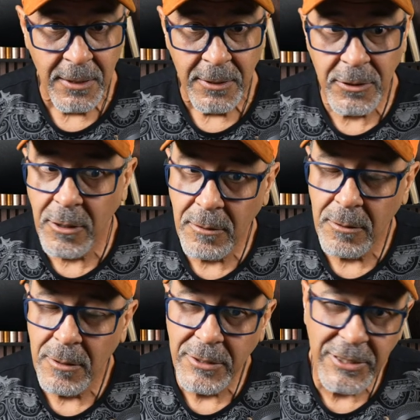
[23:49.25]
So
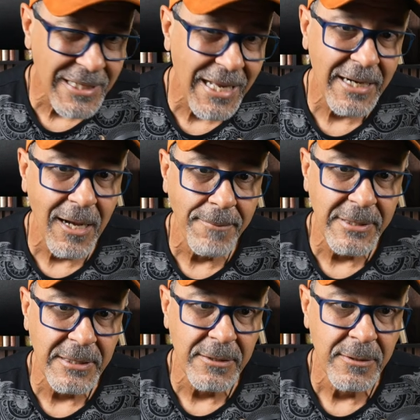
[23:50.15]
she's not a
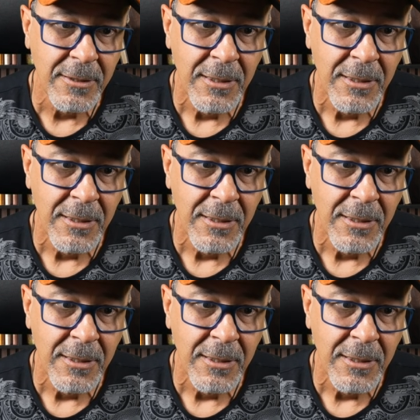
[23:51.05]
communist.